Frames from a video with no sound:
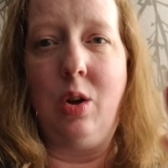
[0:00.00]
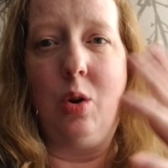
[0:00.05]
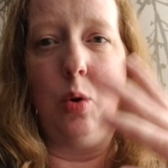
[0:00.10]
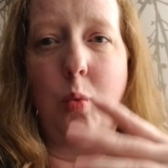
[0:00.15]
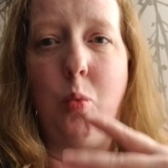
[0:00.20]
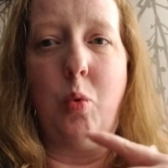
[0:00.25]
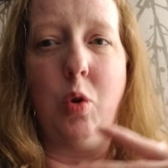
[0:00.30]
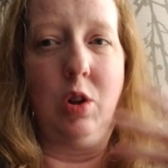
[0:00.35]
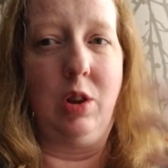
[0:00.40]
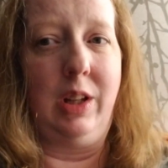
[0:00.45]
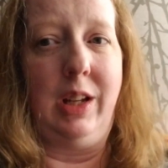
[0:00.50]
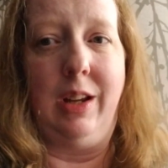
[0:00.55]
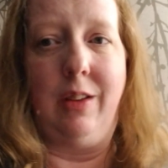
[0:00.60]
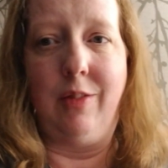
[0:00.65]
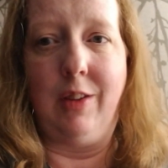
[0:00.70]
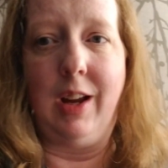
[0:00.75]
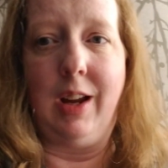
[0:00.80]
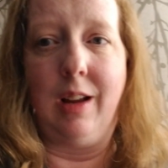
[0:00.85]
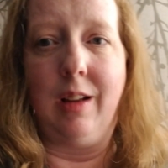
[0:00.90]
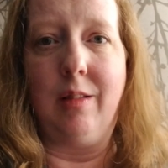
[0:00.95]
were
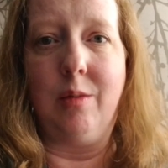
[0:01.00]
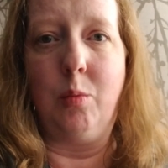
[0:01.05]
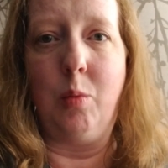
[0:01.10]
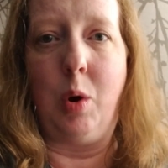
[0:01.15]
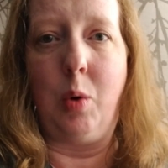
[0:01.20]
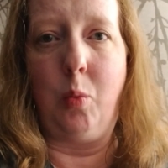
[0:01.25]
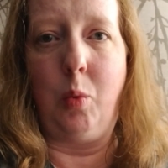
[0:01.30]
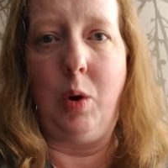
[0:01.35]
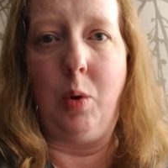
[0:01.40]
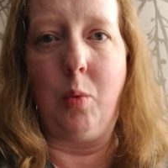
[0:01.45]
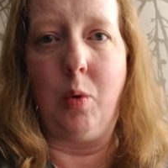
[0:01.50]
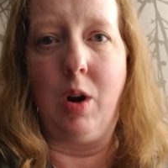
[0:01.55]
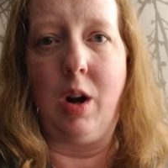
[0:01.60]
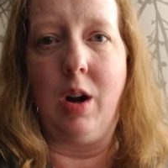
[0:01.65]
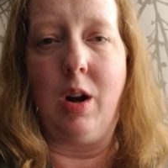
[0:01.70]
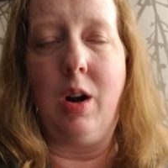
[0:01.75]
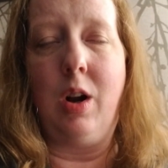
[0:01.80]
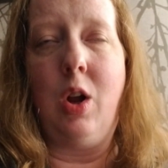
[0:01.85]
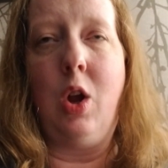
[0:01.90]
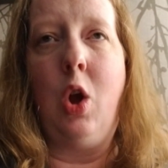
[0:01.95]
leaving when we
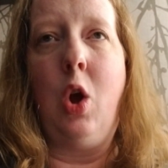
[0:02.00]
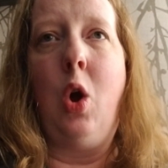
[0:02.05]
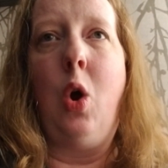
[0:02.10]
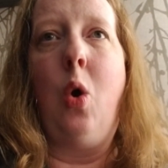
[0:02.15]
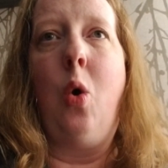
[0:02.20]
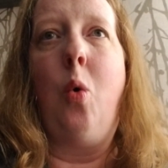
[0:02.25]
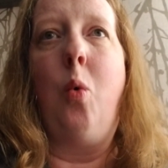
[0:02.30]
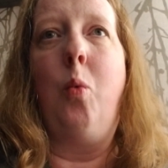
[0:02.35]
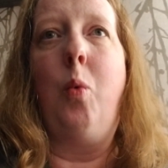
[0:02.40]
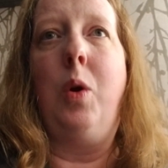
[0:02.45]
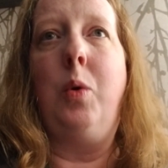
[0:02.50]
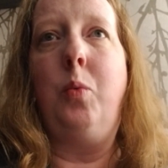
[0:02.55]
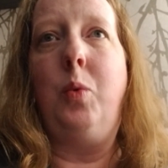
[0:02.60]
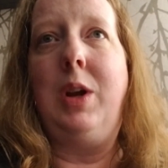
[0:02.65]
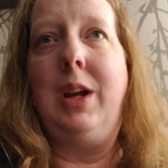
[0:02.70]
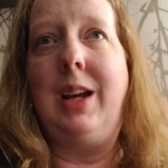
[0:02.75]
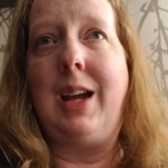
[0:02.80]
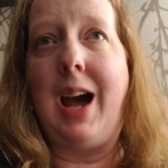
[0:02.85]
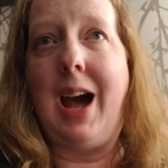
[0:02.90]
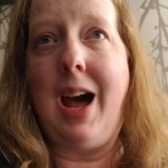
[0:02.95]
were. When we
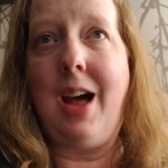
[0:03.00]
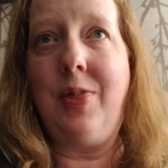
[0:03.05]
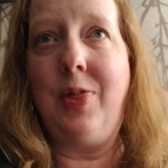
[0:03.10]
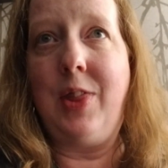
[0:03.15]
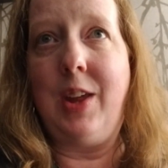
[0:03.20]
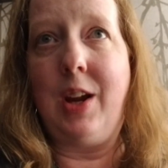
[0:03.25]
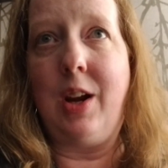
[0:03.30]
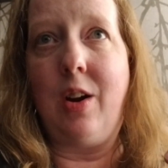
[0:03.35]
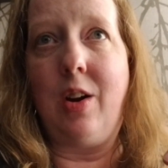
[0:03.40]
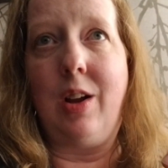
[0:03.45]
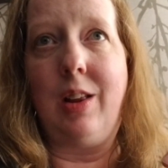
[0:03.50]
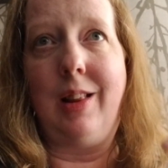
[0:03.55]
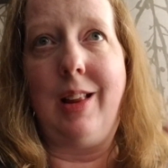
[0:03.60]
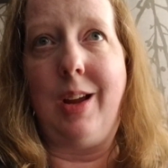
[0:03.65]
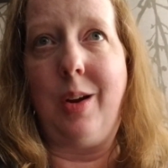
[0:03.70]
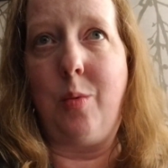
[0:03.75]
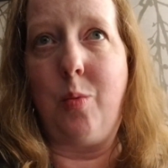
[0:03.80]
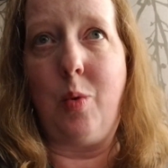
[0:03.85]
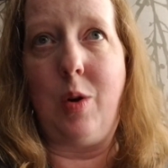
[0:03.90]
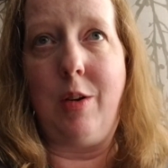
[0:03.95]
got there at
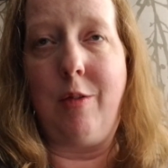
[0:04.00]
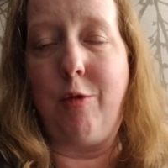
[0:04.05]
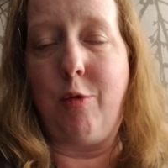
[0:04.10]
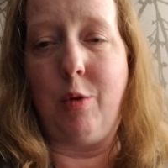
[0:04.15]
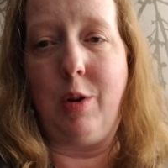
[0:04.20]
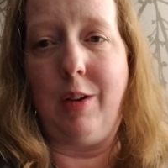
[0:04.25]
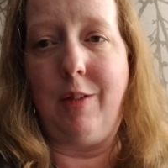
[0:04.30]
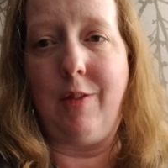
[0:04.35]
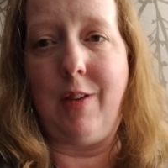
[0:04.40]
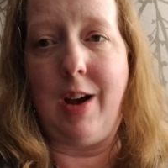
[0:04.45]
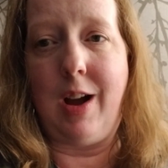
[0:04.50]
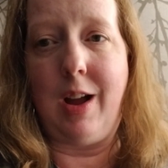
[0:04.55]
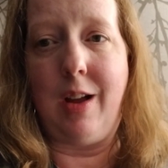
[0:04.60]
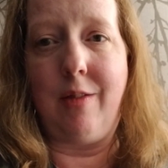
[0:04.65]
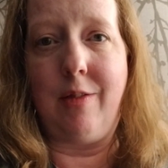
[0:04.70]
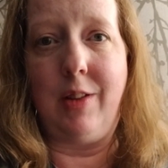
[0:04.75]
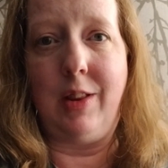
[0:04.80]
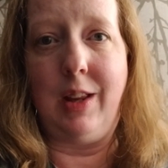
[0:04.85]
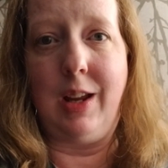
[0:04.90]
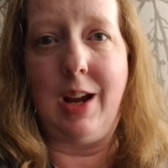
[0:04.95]
like
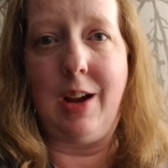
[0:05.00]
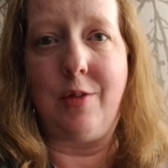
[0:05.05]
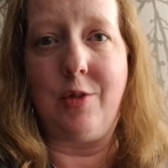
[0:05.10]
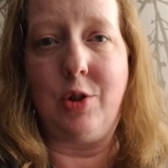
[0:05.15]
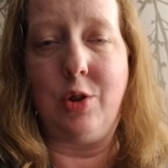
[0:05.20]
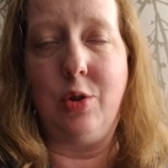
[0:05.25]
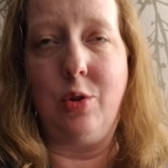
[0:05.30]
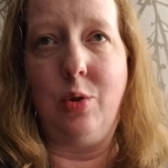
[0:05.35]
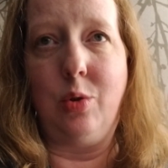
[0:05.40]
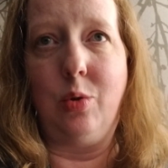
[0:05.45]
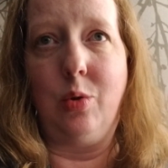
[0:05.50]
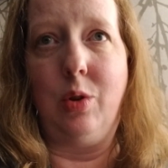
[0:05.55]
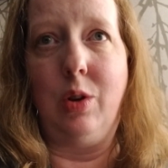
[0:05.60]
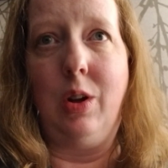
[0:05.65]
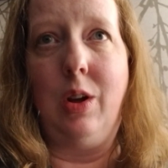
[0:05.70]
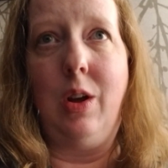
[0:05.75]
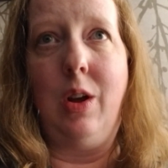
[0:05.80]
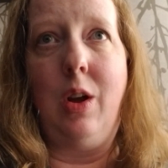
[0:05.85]
1:45 in the afternoon,